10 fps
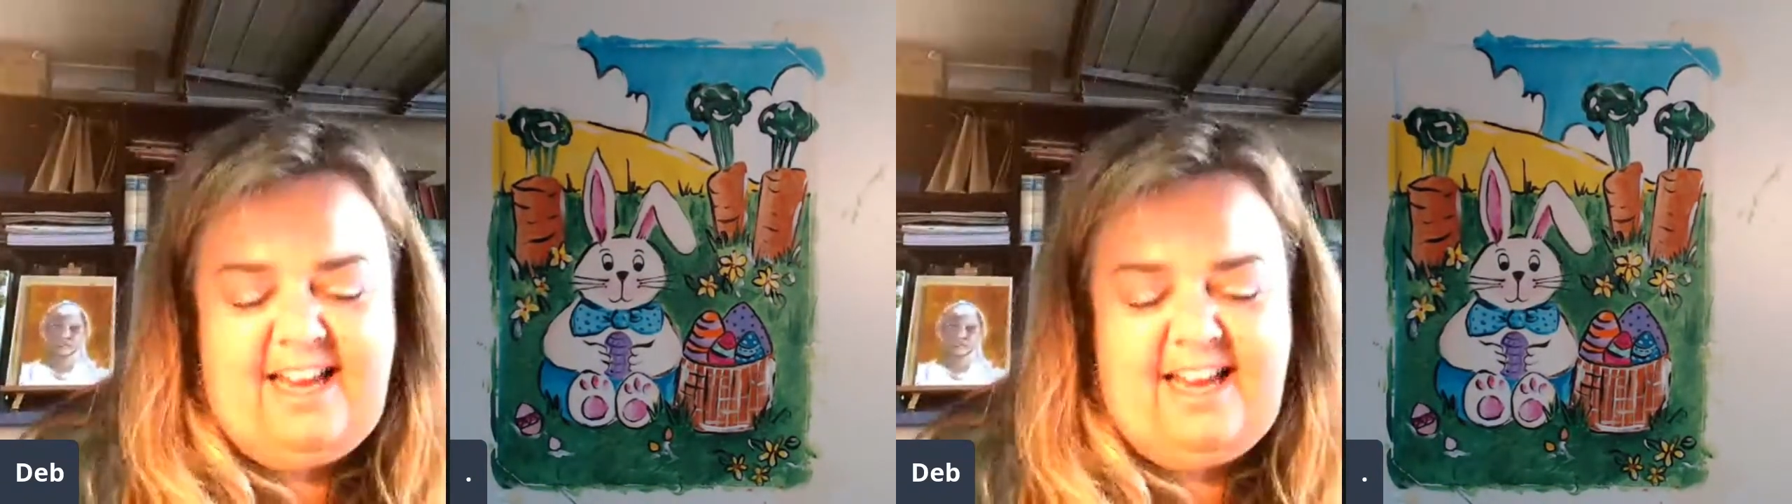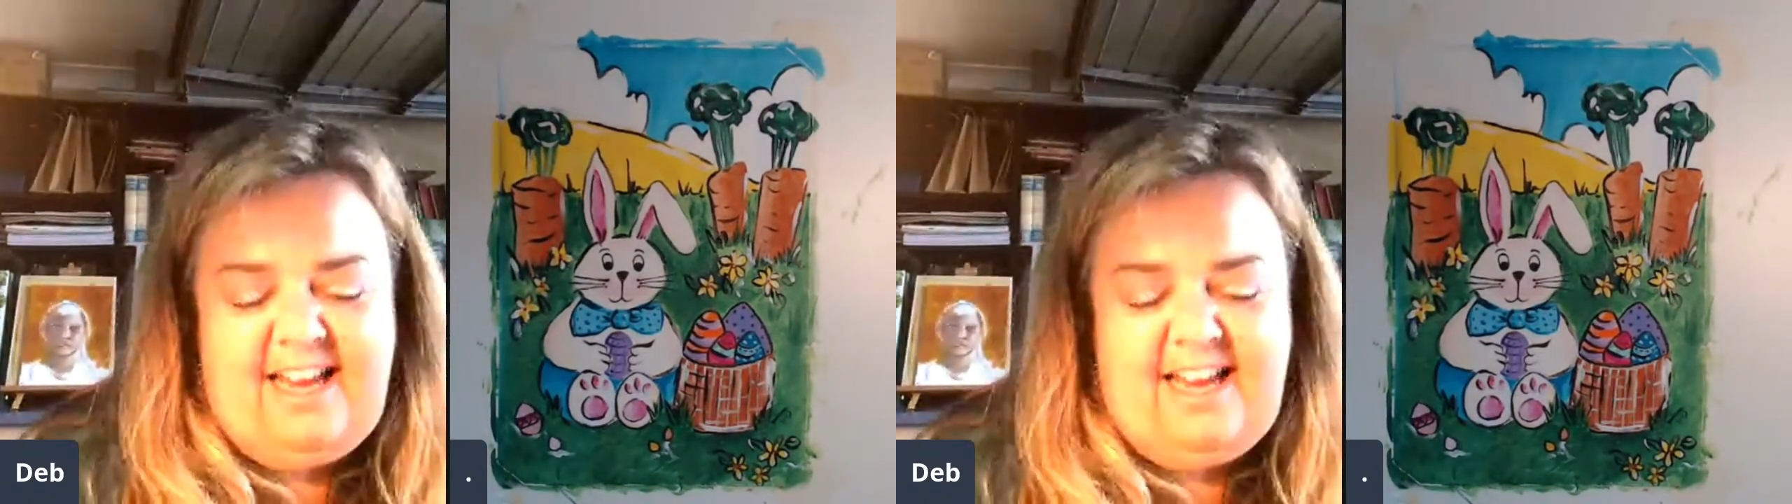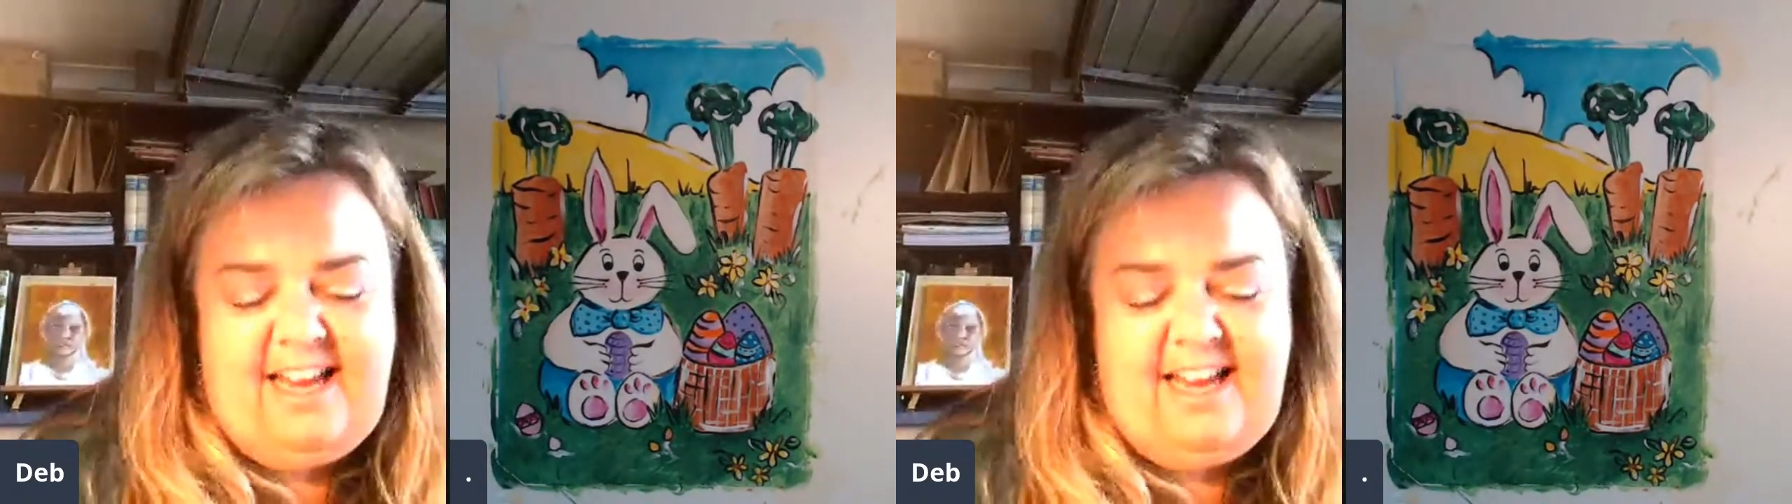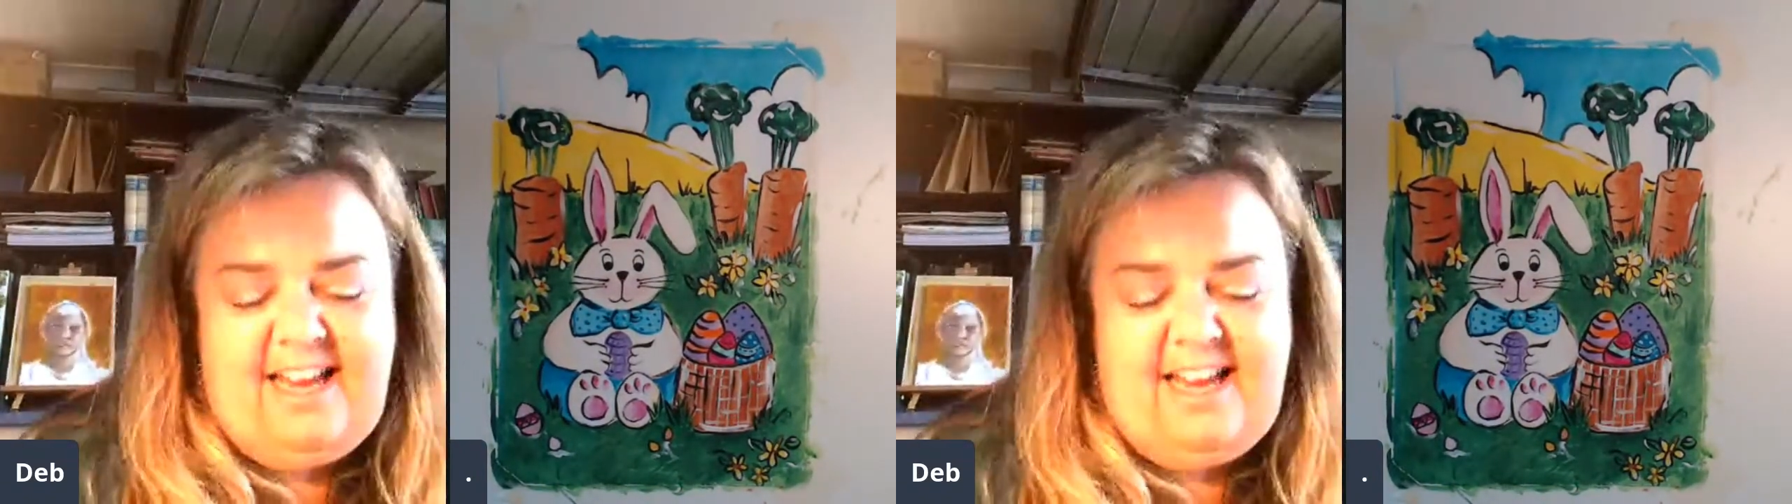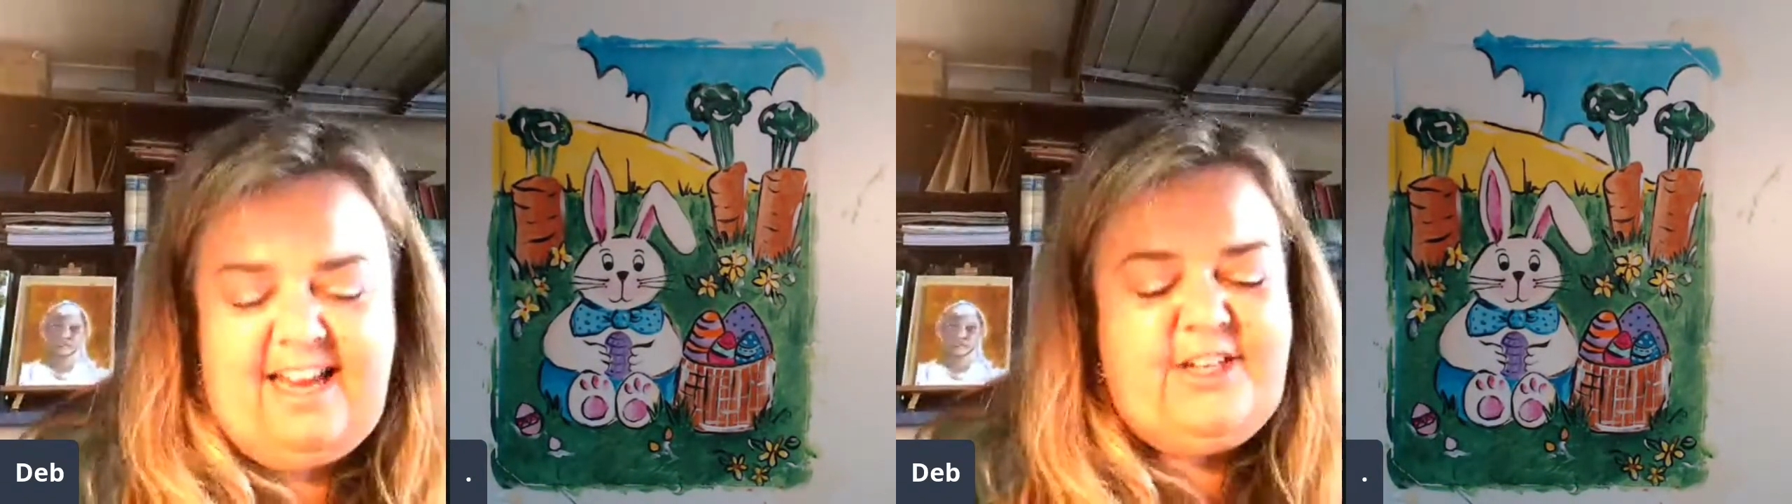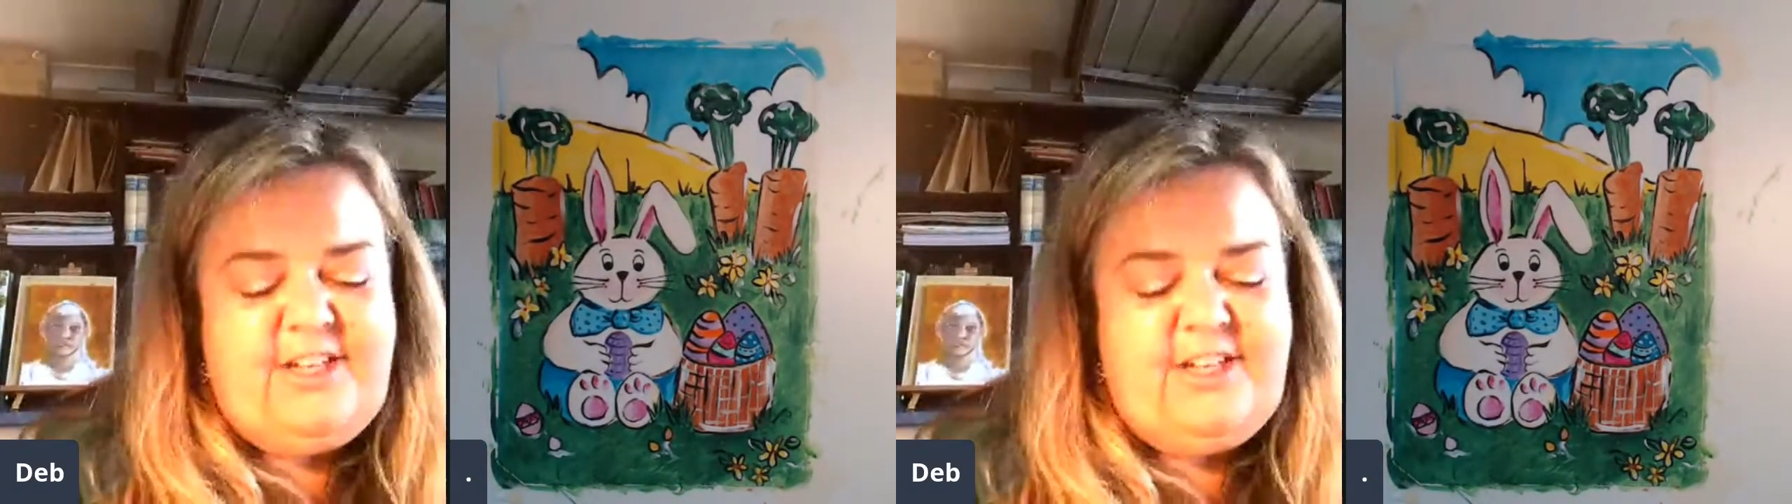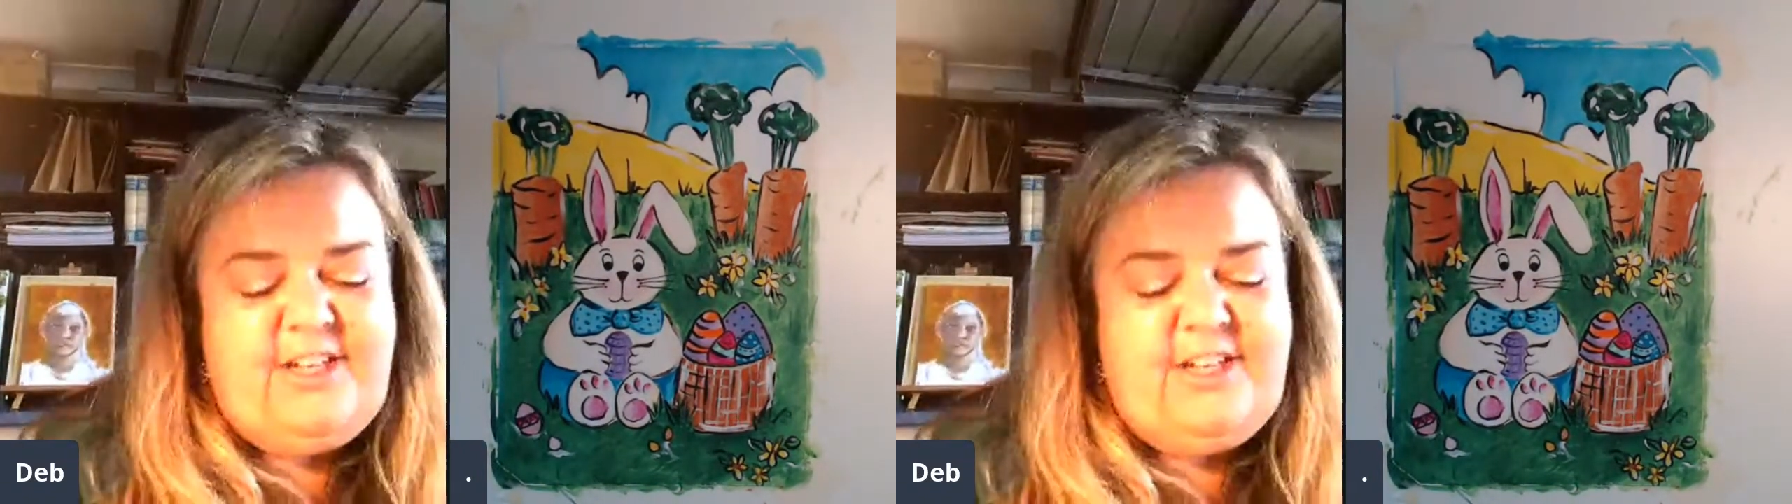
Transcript: Use it. Feel free